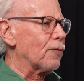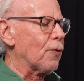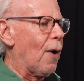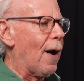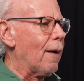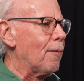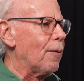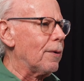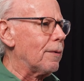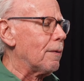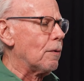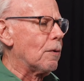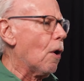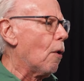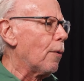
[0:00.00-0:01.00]
So I
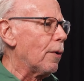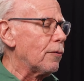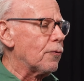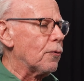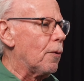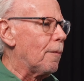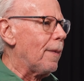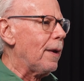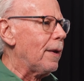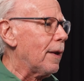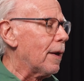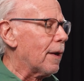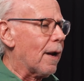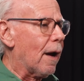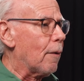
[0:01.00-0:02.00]
would go into a
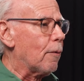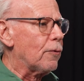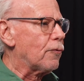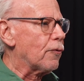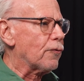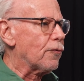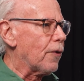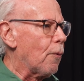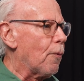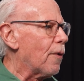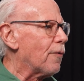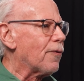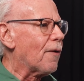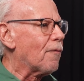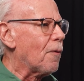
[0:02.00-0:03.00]
meeting and I would just say,
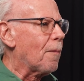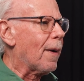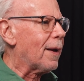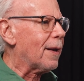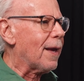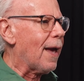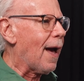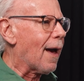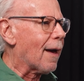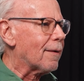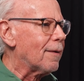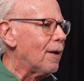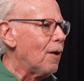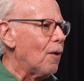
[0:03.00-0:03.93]
where's everybody at?